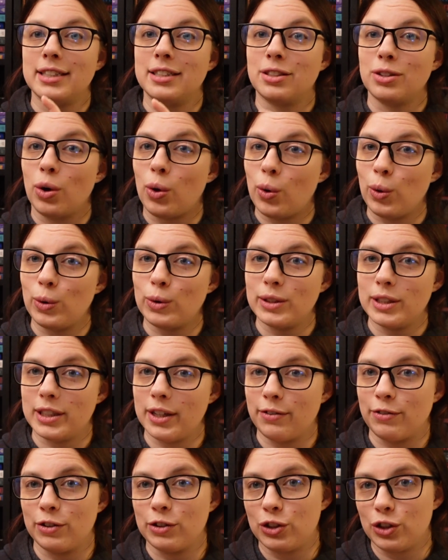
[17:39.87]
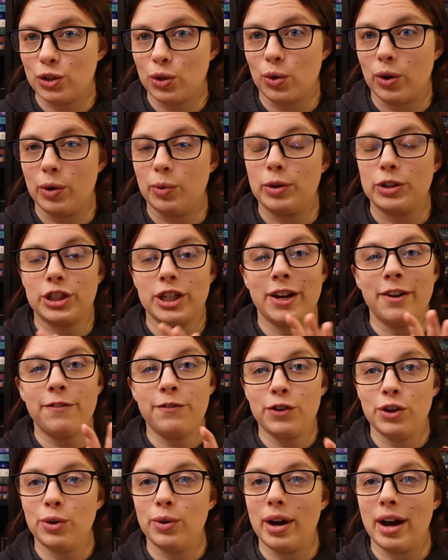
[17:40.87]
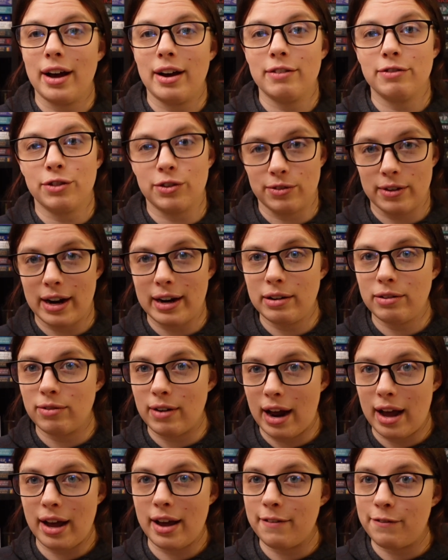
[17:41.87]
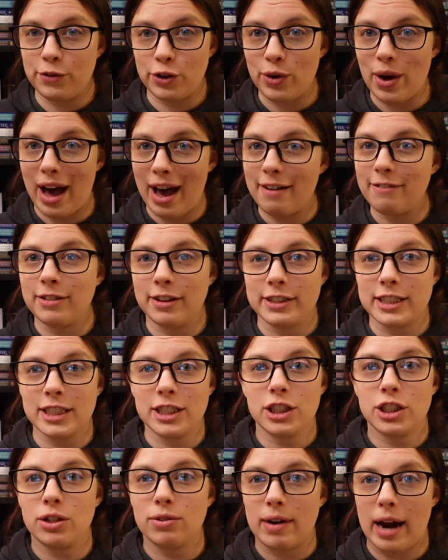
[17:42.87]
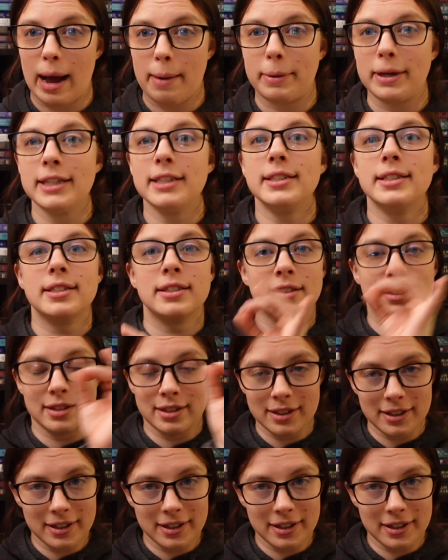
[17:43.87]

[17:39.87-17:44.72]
It's a whole different story, which if you have read, if you have listened to Rabbits,